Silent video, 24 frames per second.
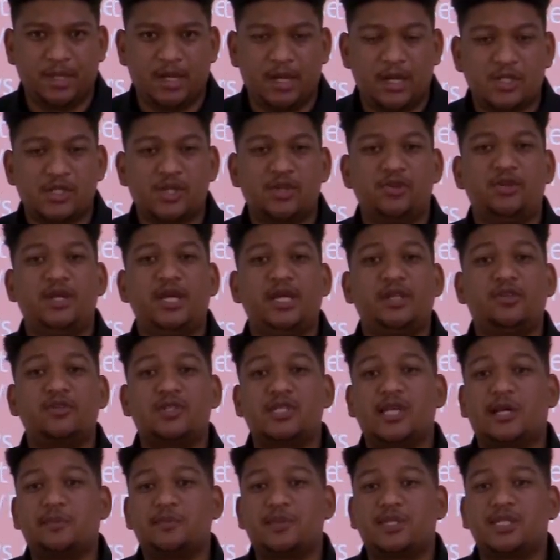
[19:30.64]
So you need to
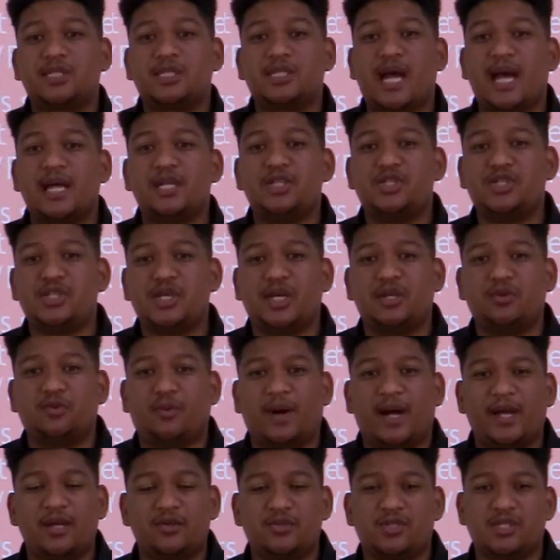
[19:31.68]
substantiate
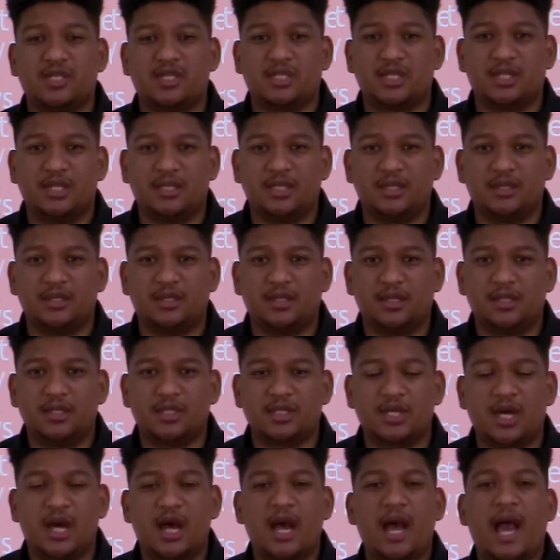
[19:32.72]
why you say certain things